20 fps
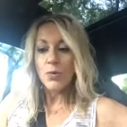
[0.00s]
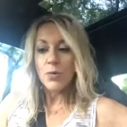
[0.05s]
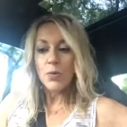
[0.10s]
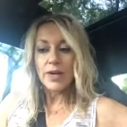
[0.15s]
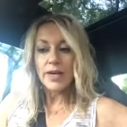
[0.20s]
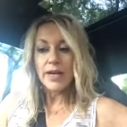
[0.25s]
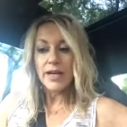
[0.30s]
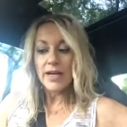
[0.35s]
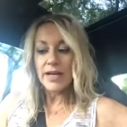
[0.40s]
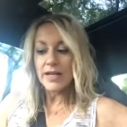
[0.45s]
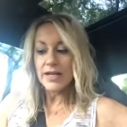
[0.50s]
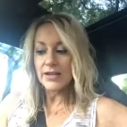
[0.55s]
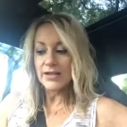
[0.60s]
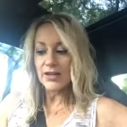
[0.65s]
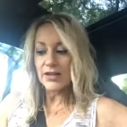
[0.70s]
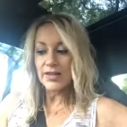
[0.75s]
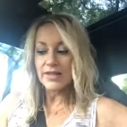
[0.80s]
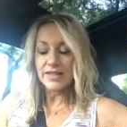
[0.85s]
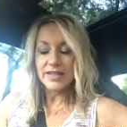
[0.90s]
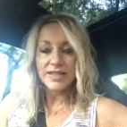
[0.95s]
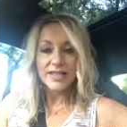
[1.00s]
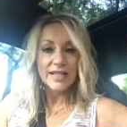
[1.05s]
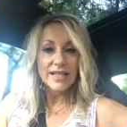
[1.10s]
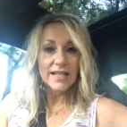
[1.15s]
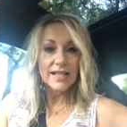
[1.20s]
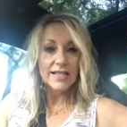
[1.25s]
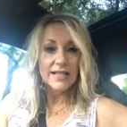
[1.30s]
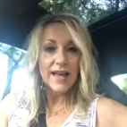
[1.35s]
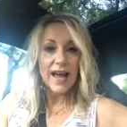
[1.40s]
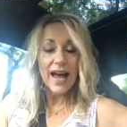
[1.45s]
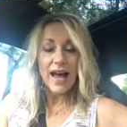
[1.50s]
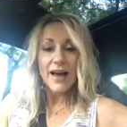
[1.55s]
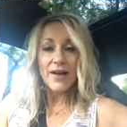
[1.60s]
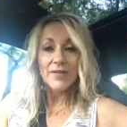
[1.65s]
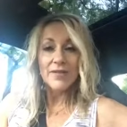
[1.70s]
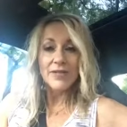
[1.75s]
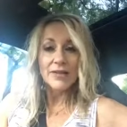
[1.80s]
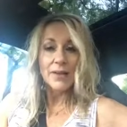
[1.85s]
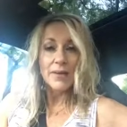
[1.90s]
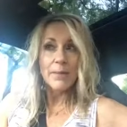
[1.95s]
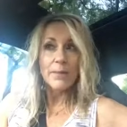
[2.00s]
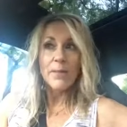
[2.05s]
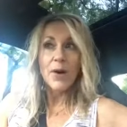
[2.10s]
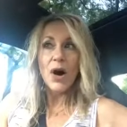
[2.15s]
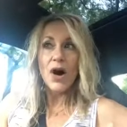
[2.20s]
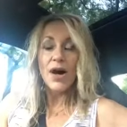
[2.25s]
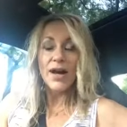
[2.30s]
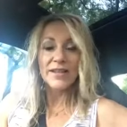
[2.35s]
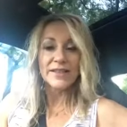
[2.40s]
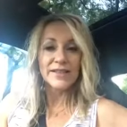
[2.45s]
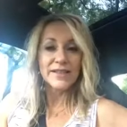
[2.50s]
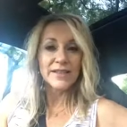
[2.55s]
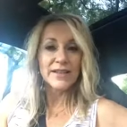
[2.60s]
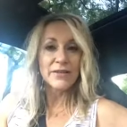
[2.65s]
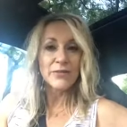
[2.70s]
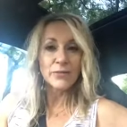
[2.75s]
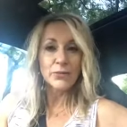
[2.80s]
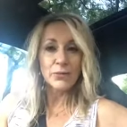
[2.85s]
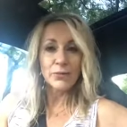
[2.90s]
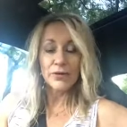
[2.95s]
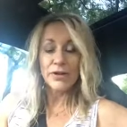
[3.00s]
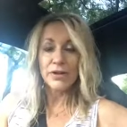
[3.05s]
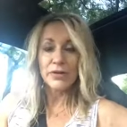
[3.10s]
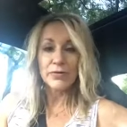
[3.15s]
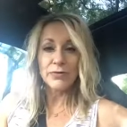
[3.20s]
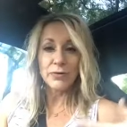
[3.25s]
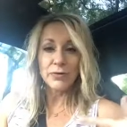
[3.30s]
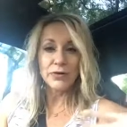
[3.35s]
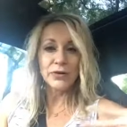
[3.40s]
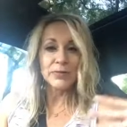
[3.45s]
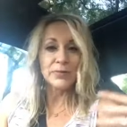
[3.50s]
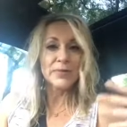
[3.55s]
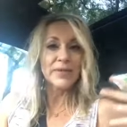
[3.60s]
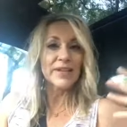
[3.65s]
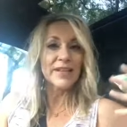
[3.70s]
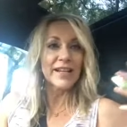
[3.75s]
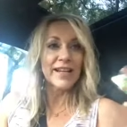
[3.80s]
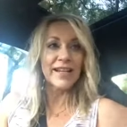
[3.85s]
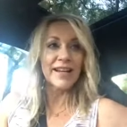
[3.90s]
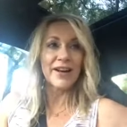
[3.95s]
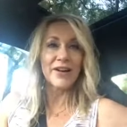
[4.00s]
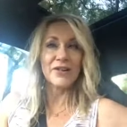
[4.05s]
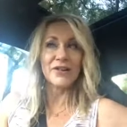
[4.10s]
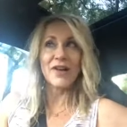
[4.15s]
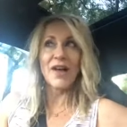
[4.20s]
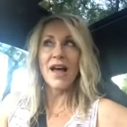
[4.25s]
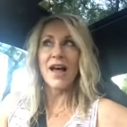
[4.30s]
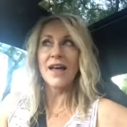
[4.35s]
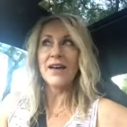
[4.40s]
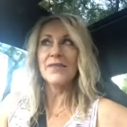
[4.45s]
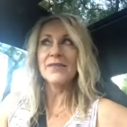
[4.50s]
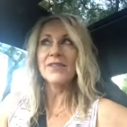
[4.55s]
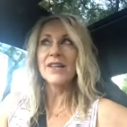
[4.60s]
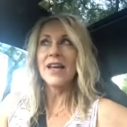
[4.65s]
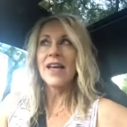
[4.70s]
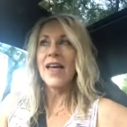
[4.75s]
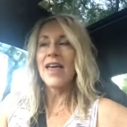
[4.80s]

we just need to have some positive reinforcement in our lives